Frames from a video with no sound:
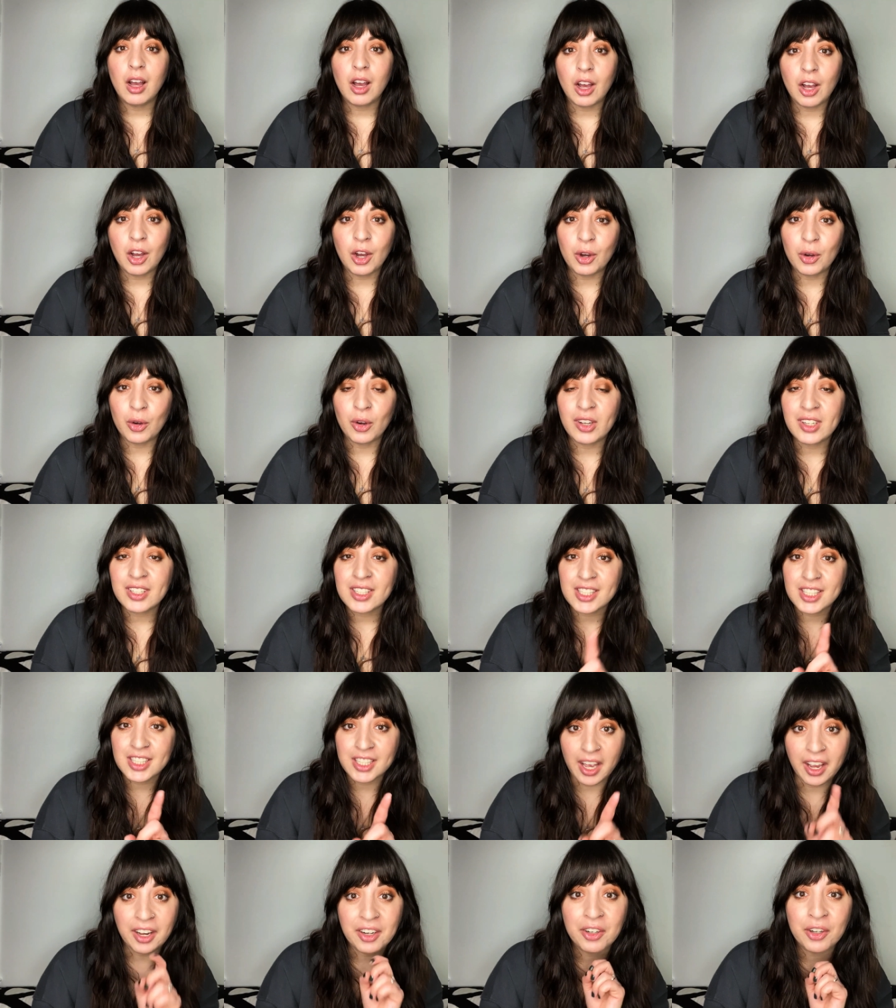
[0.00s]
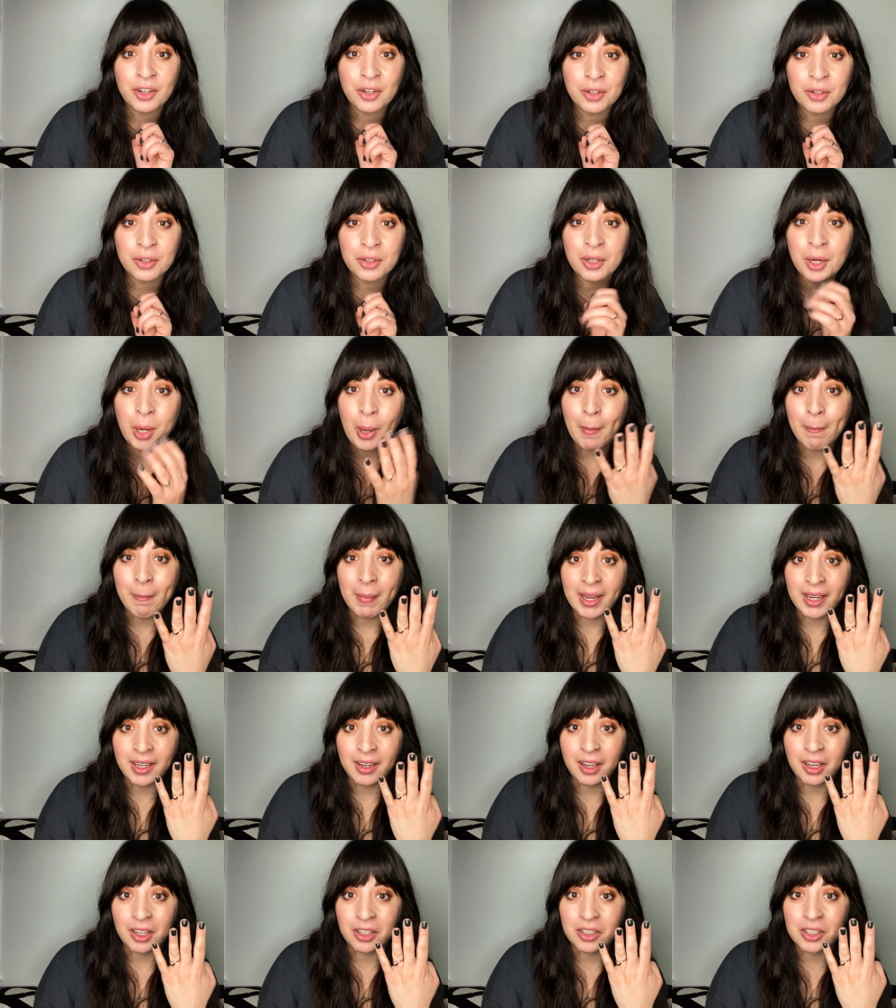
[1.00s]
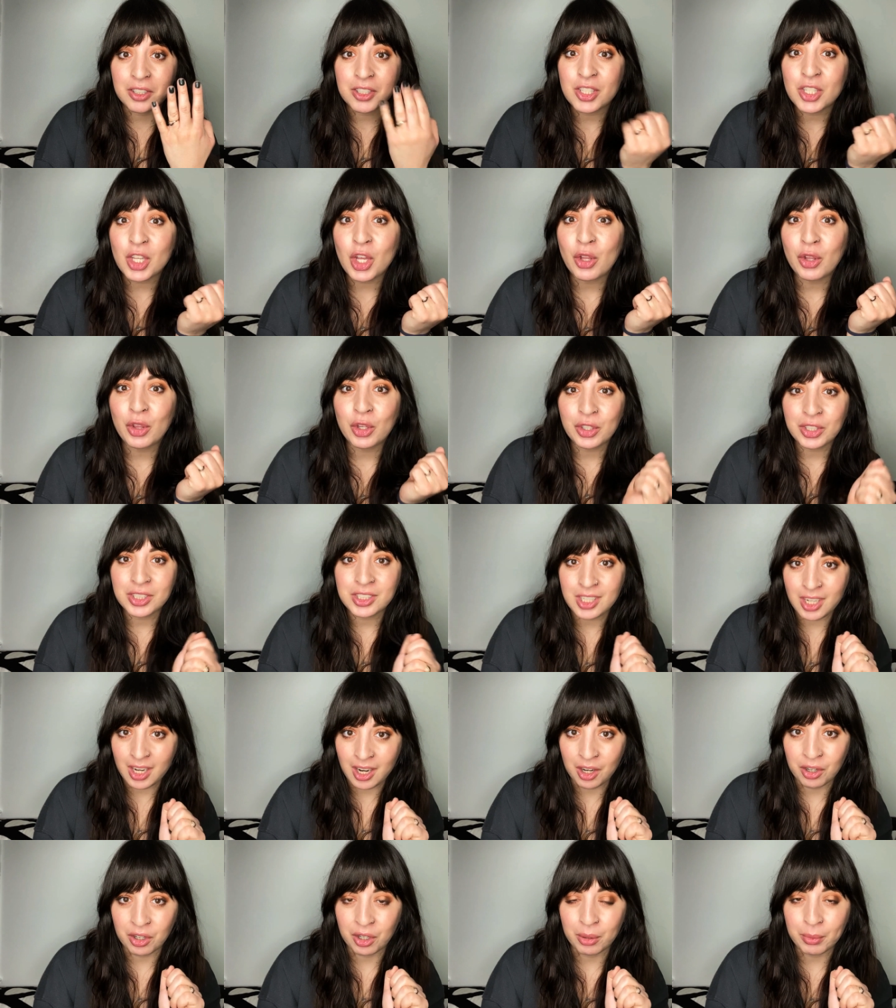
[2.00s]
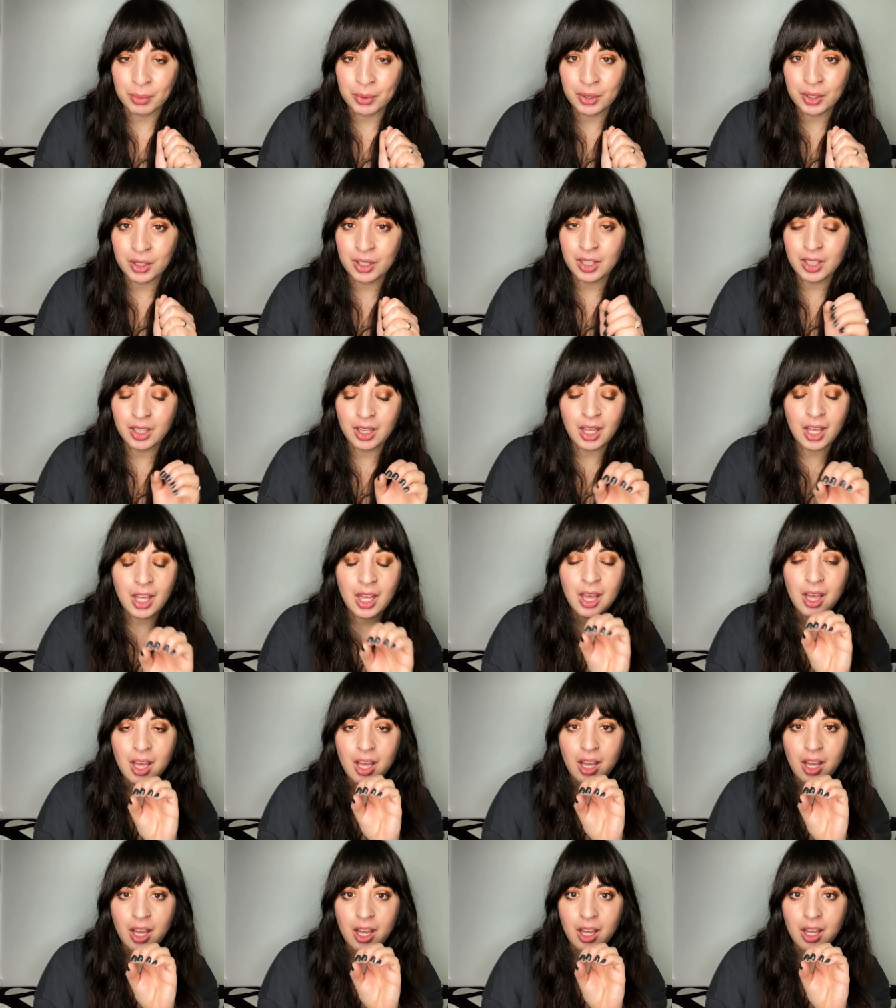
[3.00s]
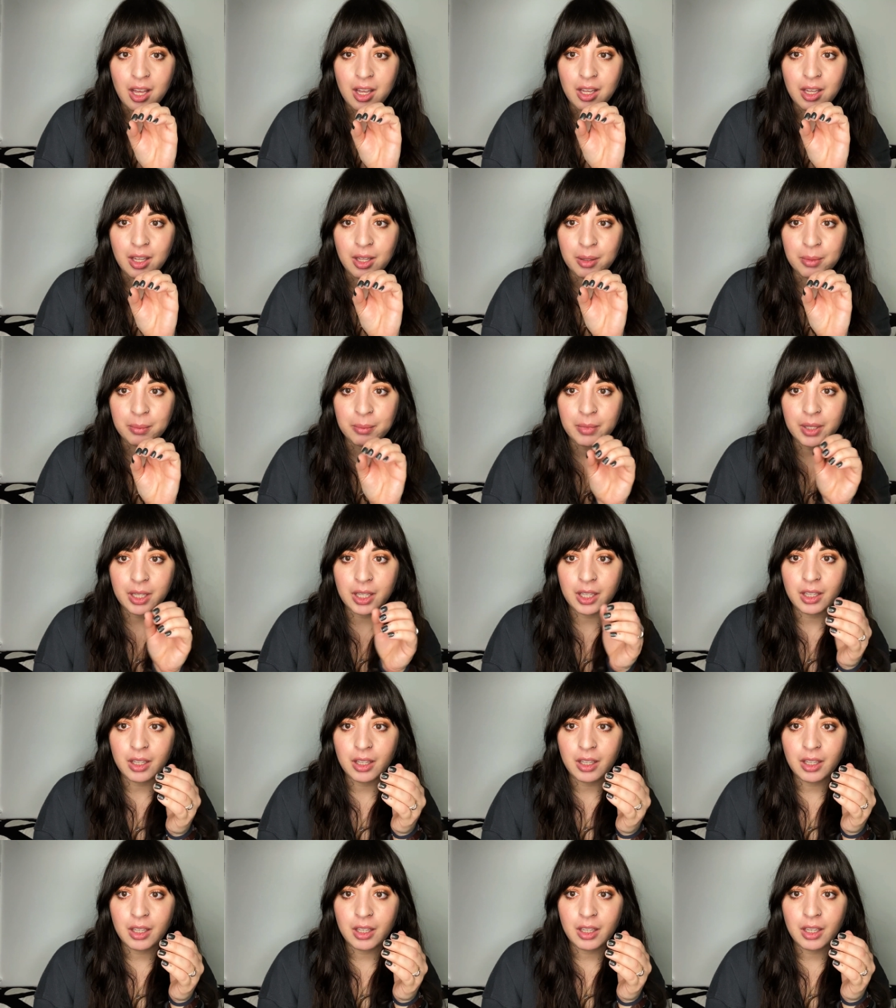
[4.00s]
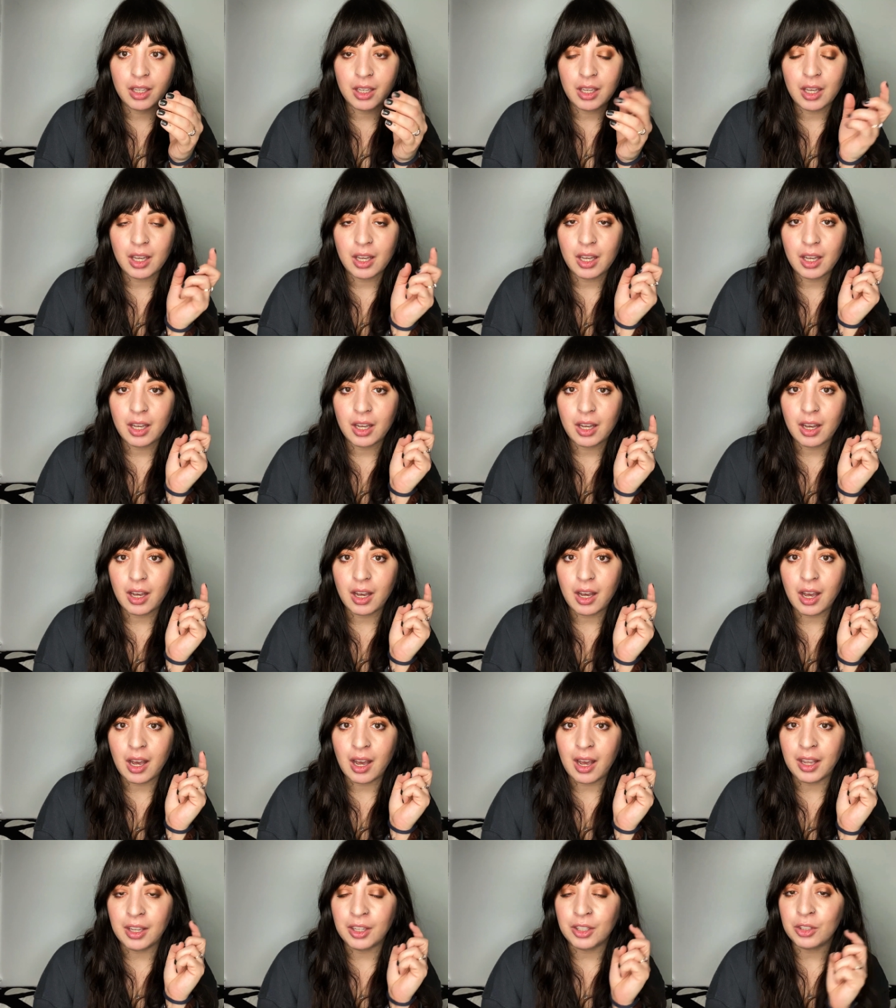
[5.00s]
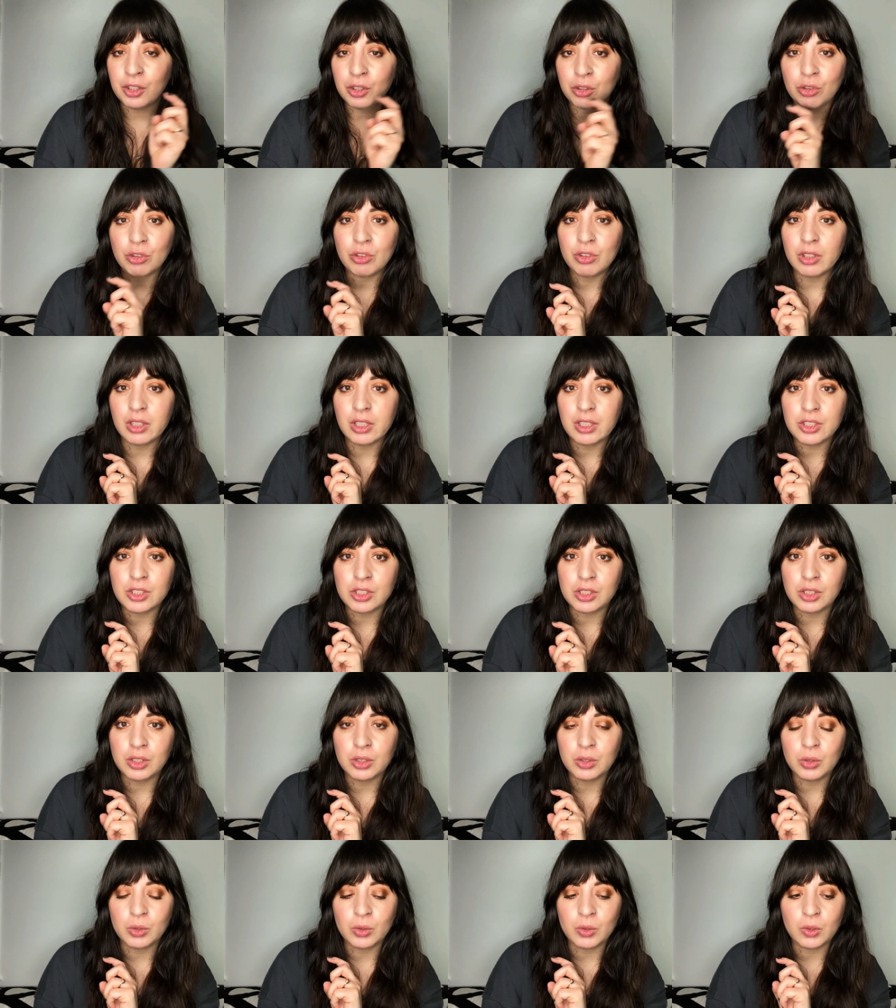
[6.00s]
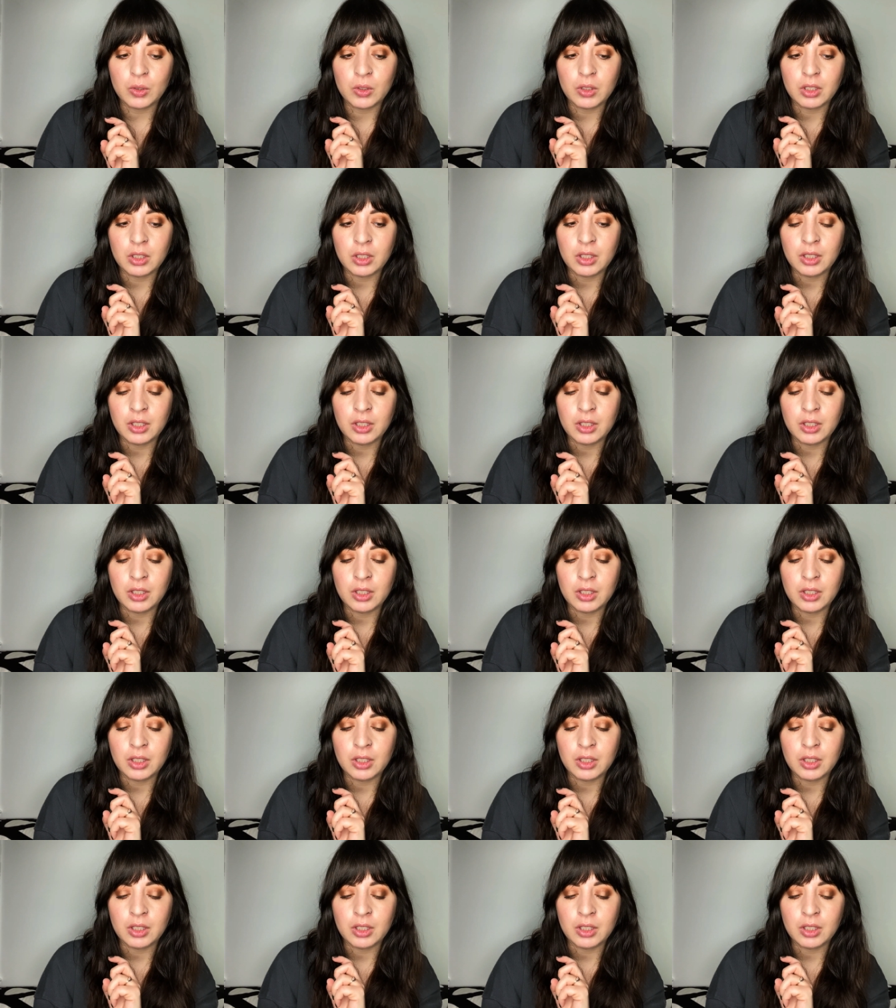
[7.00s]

Oh, side note, my nails look terrible. I usually do